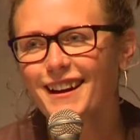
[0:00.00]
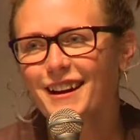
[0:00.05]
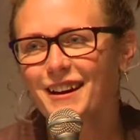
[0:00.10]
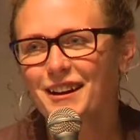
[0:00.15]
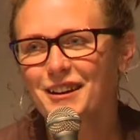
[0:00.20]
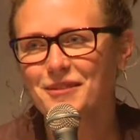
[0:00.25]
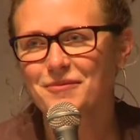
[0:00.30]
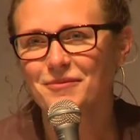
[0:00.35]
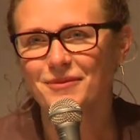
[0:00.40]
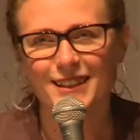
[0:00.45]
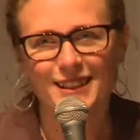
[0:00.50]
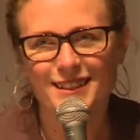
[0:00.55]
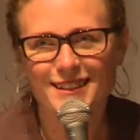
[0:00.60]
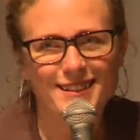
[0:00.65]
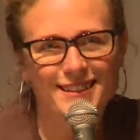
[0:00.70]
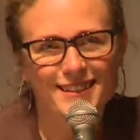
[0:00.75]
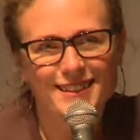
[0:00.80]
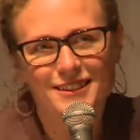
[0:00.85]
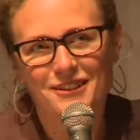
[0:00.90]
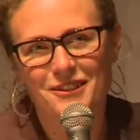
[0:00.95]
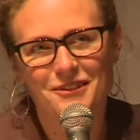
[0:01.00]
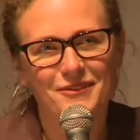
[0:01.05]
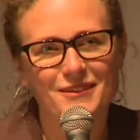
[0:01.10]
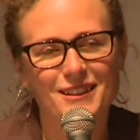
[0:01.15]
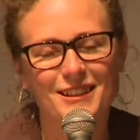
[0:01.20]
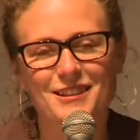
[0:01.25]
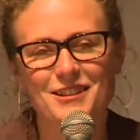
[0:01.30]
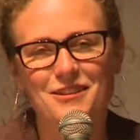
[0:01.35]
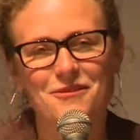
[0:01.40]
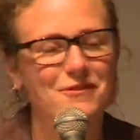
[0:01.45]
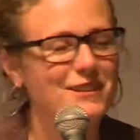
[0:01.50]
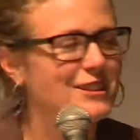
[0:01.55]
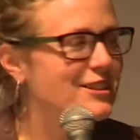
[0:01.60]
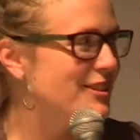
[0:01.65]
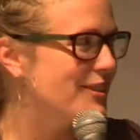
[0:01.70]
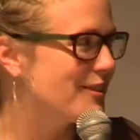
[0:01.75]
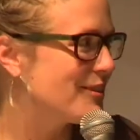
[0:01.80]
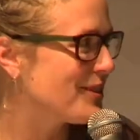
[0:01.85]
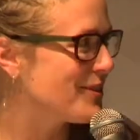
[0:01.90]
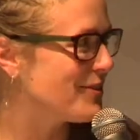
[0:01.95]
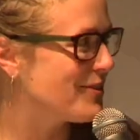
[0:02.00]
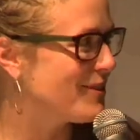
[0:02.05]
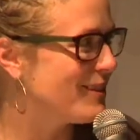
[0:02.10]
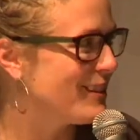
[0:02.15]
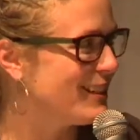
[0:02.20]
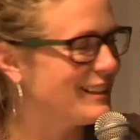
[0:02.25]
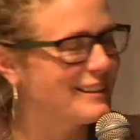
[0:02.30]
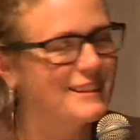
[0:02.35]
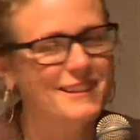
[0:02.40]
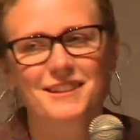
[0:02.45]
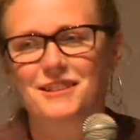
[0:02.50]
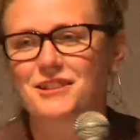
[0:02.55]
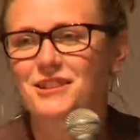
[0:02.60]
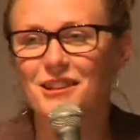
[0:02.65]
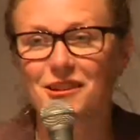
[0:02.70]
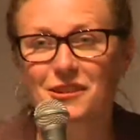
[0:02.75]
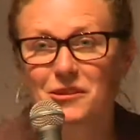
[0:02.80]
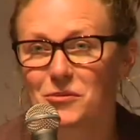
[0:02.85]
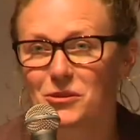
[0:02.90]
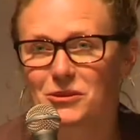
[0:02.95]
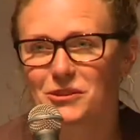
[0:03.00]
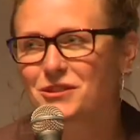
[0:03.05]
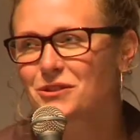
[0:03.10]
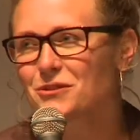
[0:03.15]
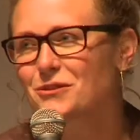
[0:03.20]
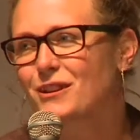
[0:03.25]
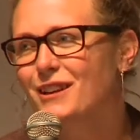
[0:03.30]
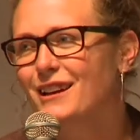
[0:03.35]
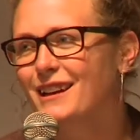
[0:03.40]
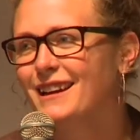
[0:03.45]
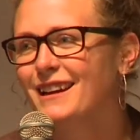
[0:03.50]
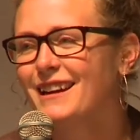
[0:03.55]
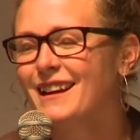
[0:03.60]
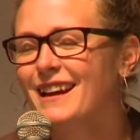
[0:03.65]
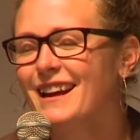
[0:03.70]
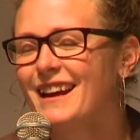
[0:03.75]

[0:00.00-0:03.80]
It's the OuiShare story, it's the shareable story.